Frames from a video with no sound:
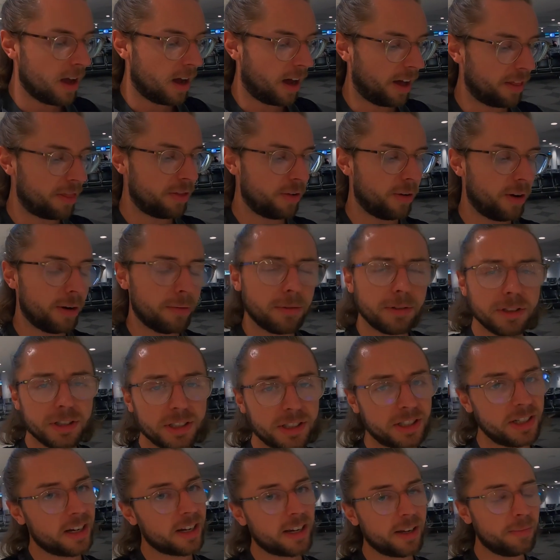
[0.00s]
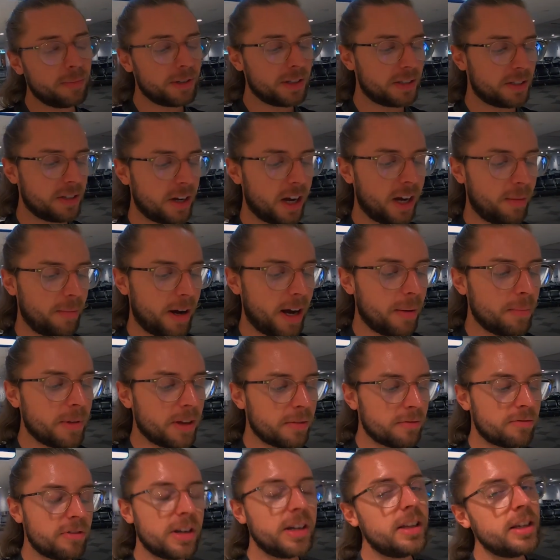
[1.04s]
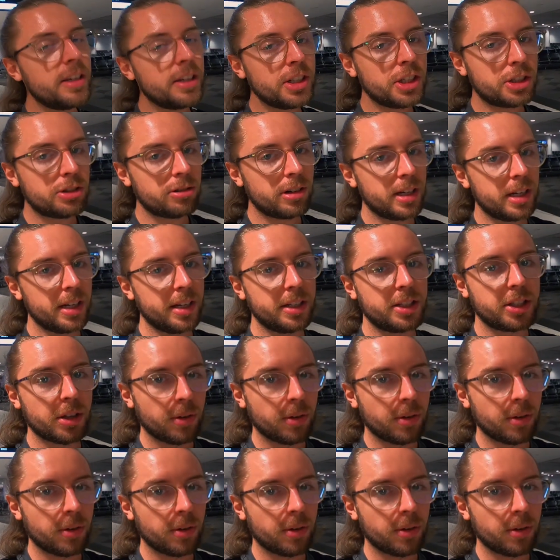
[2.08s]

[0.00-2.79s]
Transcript: I thought I would just check in with the time. I'm like really intrigued.